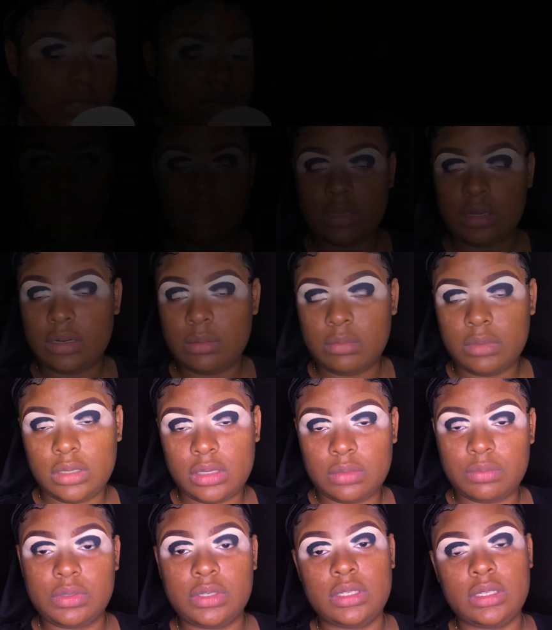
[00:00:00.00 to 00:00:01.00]
Now that I'm
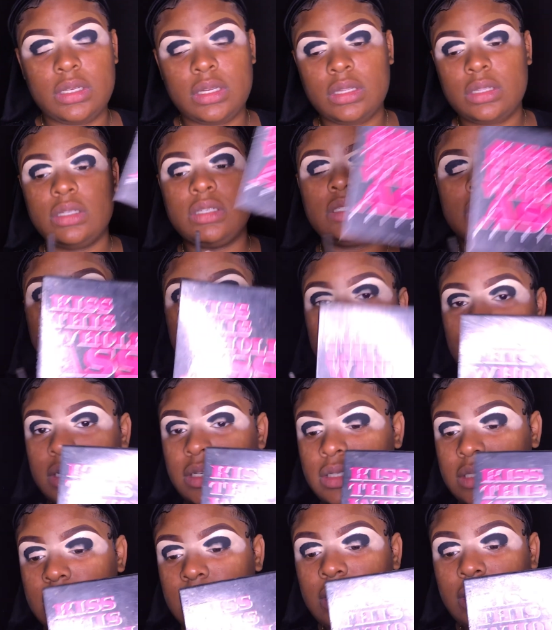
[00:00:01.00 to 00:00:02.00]
looking ridiculous, I'm
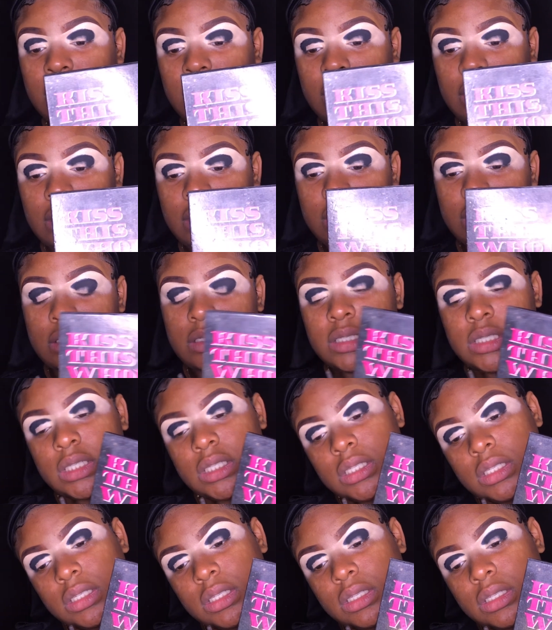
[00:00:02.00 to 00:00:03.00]
gonna take
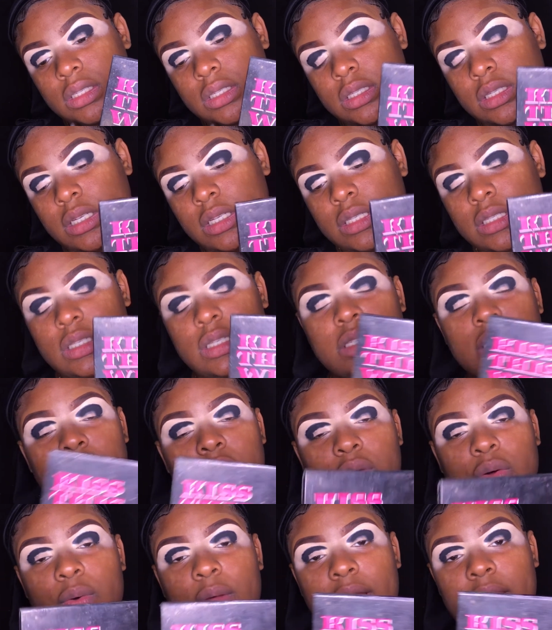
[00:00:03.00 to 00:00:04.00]
this Kiss This
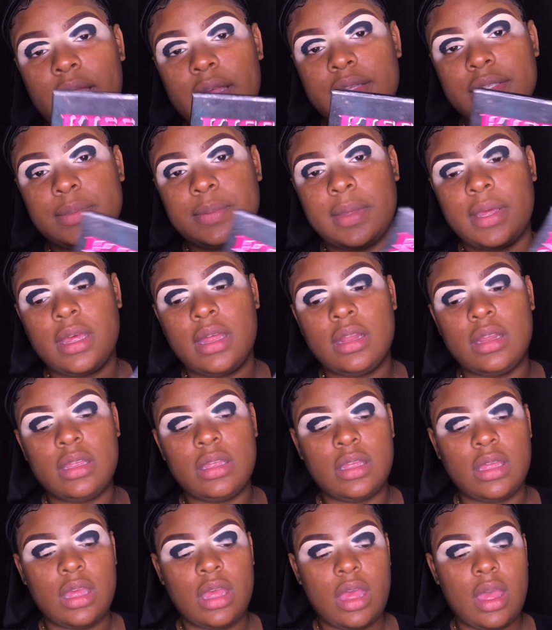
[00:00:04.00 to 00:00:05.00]
Whole
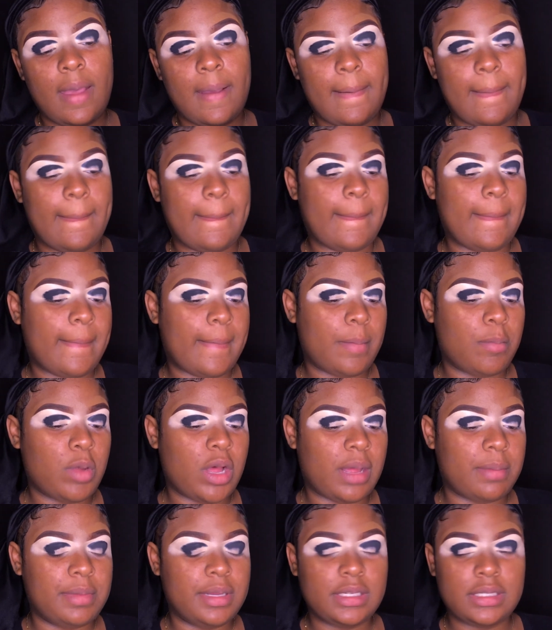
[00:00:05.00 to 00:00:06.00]
palette
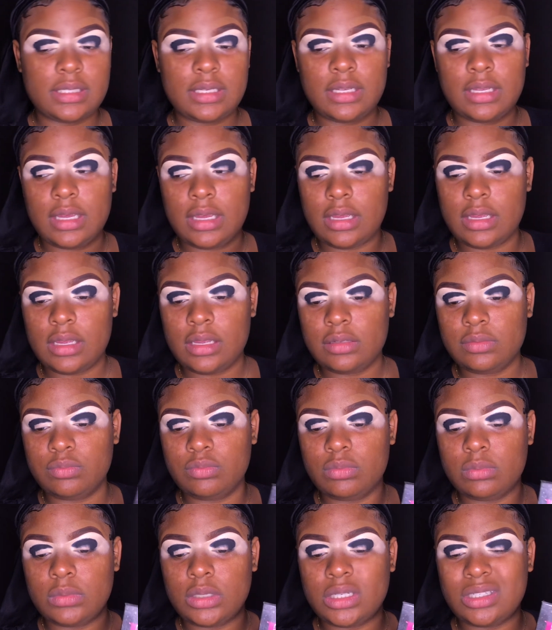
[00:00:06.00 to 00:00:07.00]
by Bestie Gang.
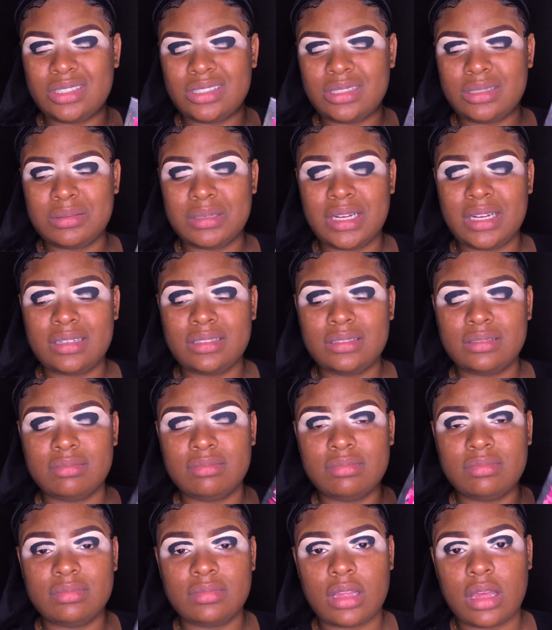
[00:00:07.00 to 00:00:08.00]
I
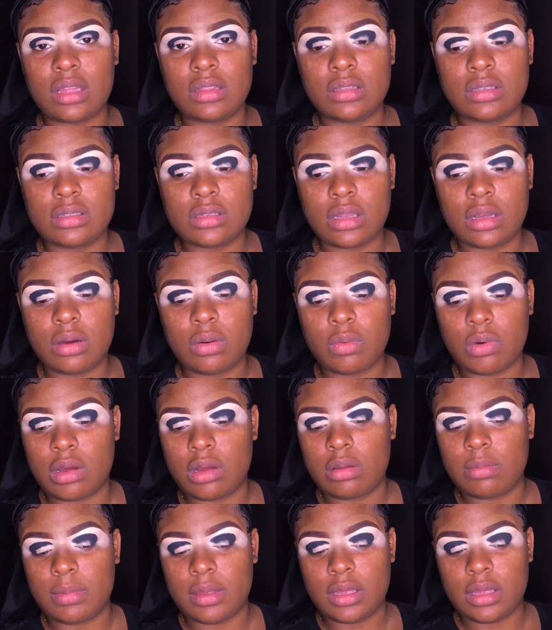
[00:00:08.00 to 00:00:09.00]
got this like a
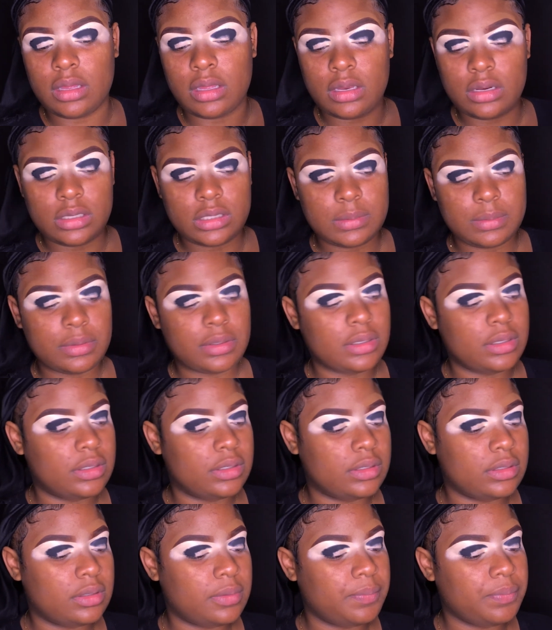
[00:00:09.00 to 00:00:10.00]
while back and it's pretty
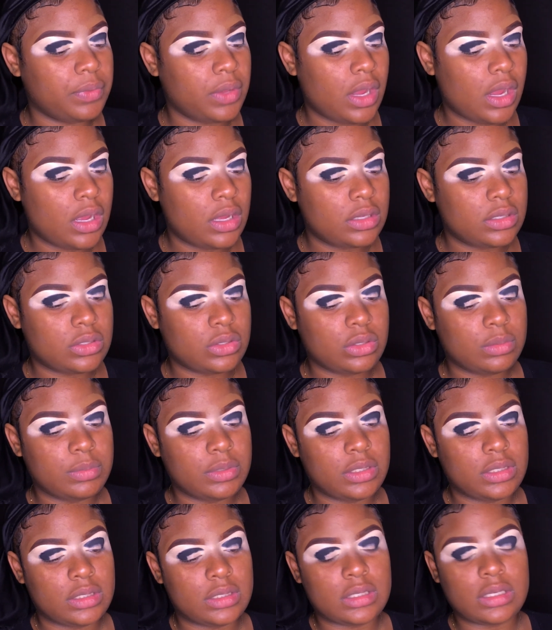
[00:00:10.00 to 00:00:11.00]
good. So I'm
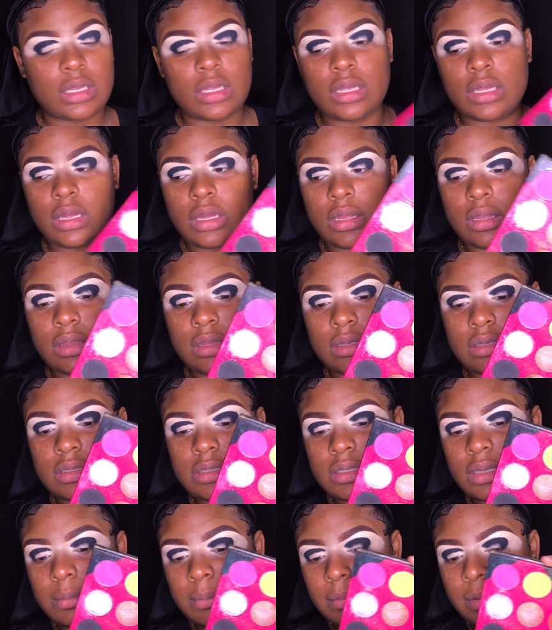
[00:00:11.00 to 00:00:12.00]
gonna take
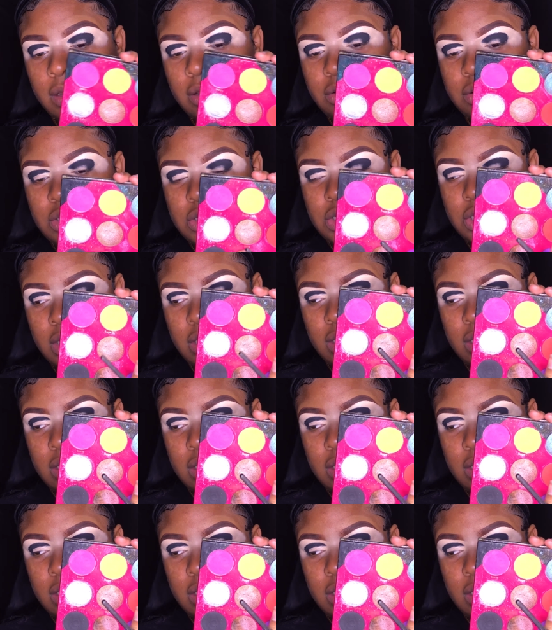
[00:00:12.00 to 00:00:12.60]
this Mary J